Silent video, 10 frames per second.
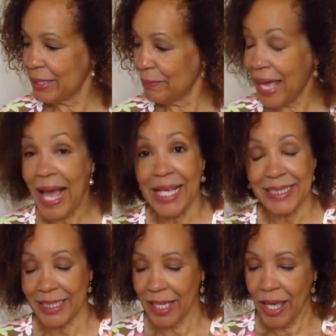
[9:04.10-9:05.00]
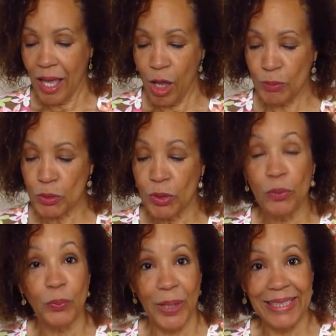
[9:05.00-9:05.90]
the mask helps
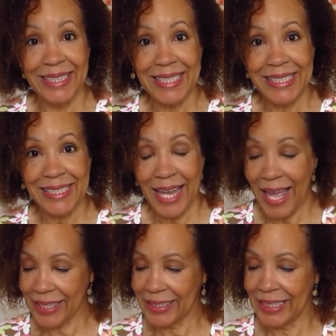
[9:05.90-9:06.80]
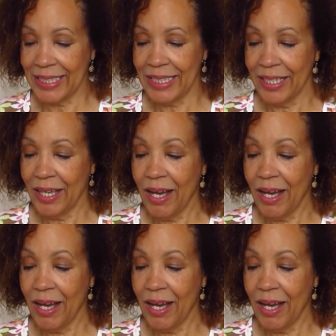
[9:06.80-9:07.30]
with redness, acne,